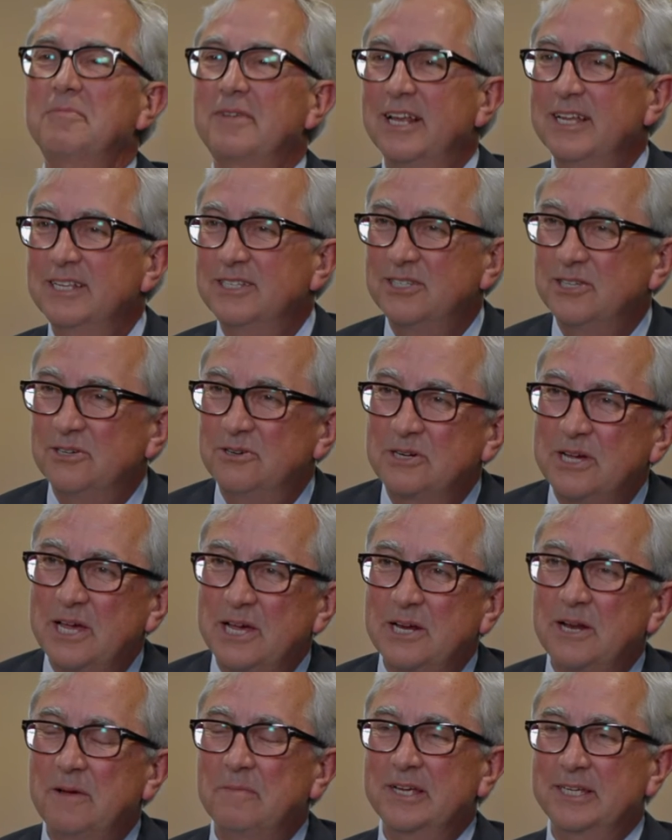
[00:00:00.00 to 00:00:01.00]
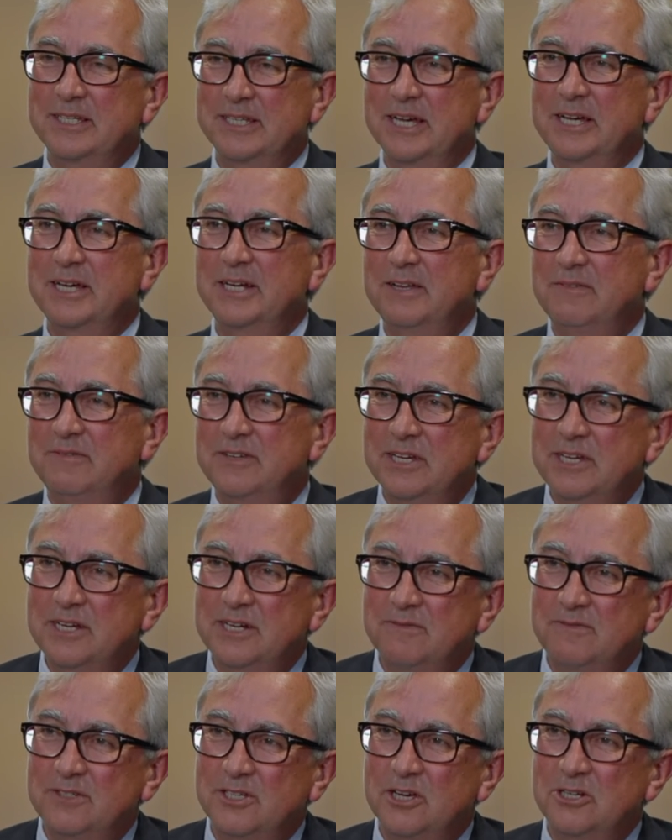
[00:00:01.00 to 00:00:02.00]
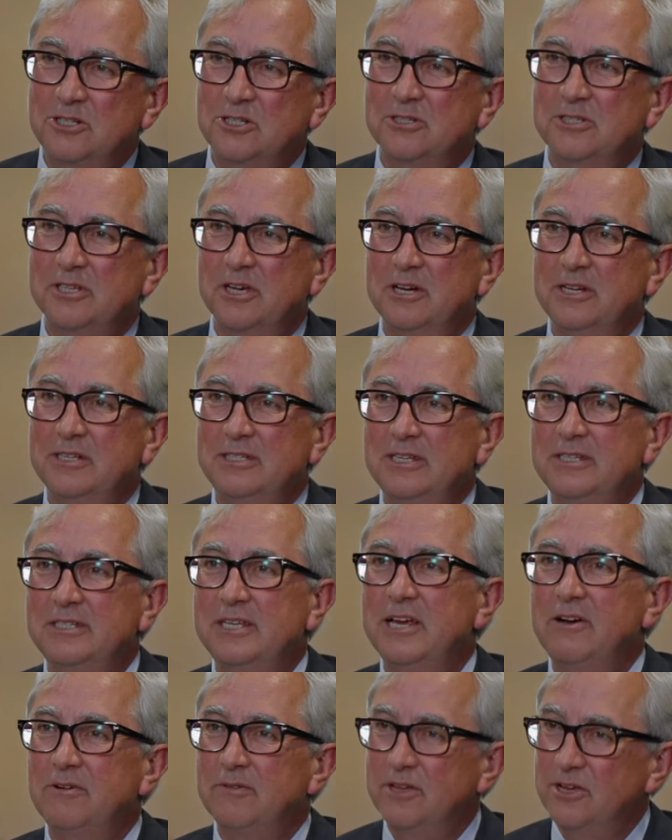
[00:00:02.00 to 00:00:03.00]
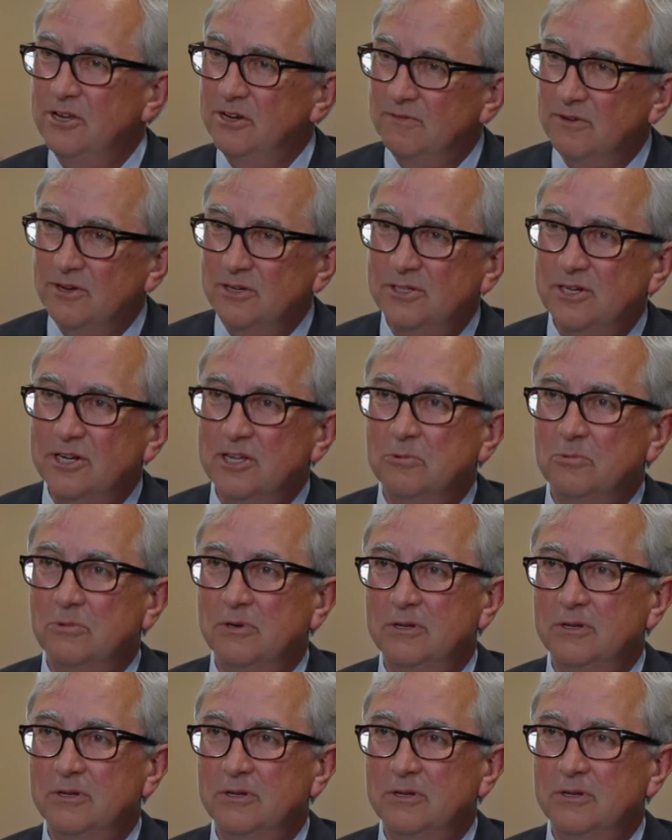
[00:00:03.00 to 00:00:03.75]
I'm Glenn Salkeld, I'm Executive Dean of Social Sciences here at the University of